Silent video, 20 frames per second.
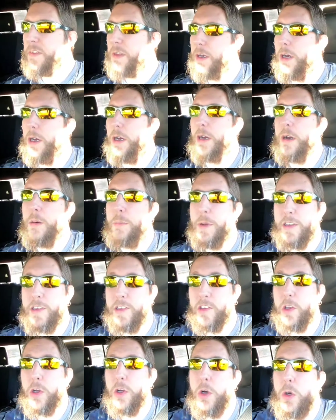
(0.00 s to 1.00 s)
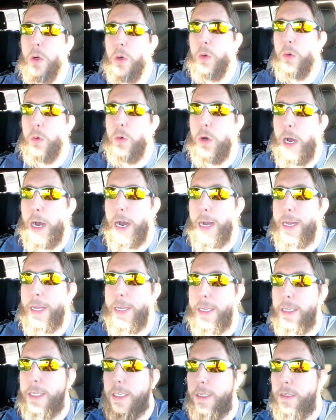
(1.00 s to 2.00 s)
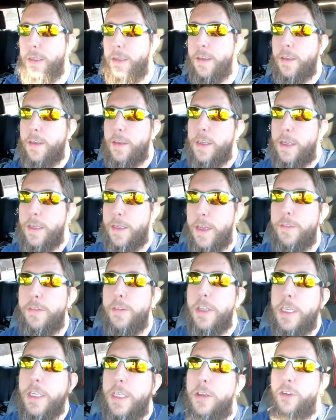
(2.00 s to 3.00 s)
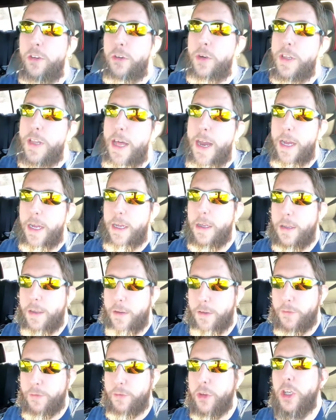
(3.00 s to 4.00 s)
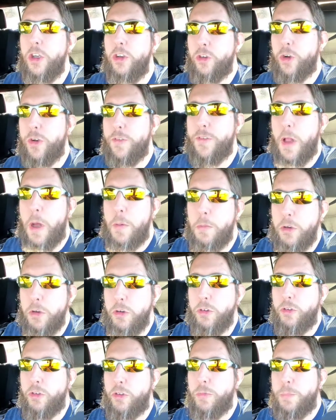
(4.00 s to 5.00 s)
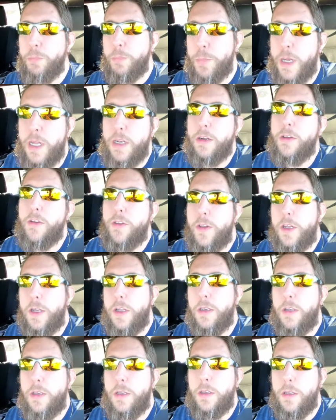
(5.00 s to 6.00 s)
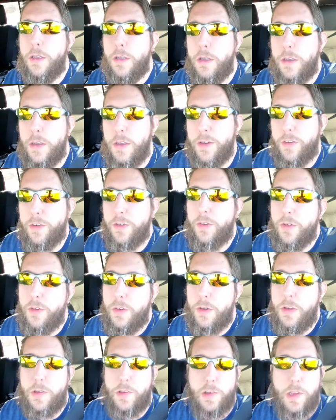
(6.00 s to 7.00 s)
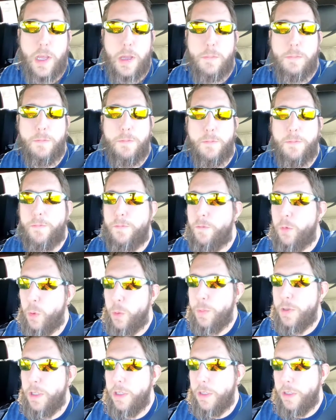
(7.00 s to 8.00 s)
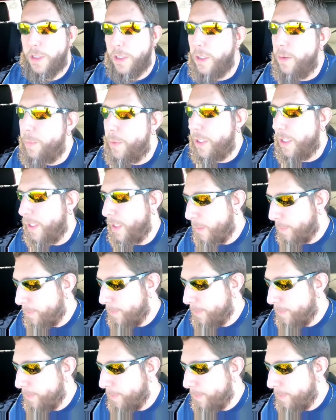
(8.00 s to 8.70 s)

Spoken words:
And so I definitely enjoy that. Enjoy Flamme Rouge better than this game, Formula D Mini.